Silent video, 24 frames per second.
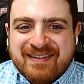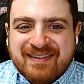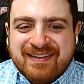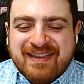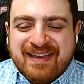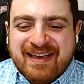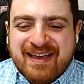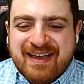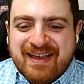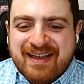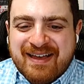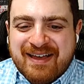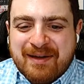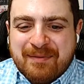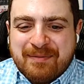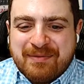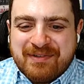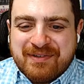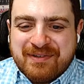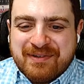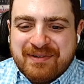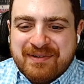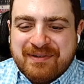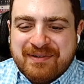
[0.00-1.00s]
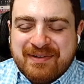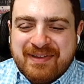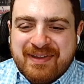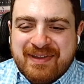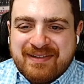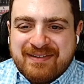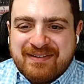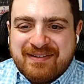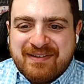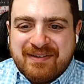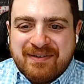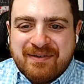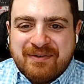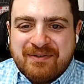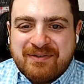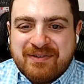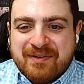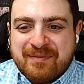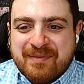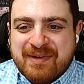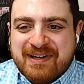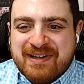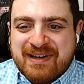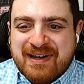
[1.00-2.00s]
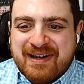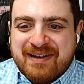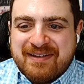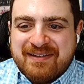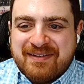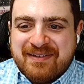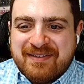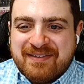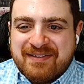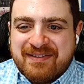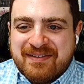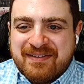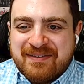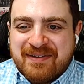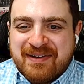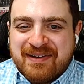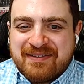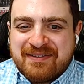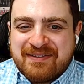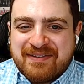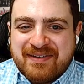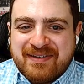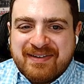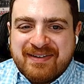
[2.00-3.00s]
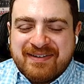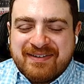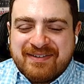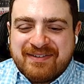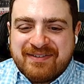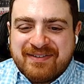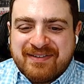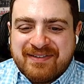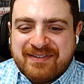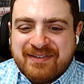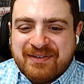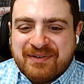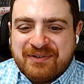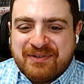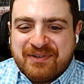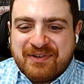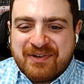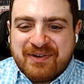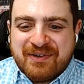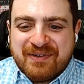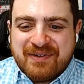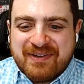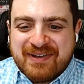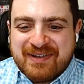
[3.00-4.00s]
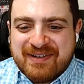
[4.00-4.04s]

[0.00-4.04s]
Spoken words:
Yeah, absolutely. That's huge. I mean, 9 years in the restaurant industry is no joke.